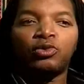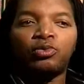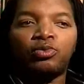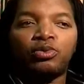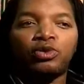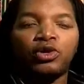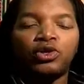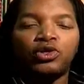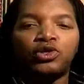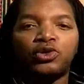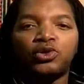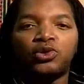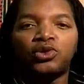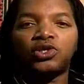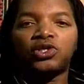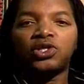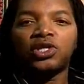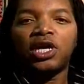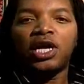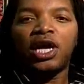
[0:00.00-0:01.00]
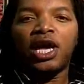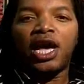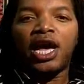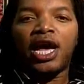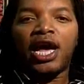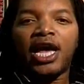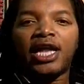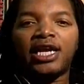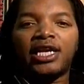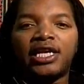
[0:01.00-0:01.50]
produce
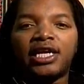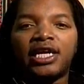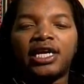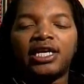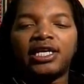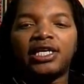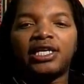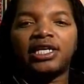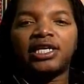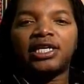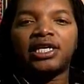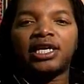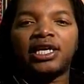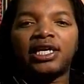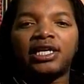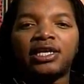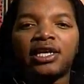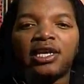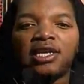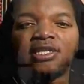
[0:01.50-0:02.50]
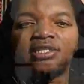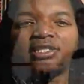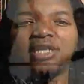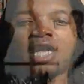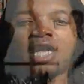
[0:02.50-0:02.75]
and uh, release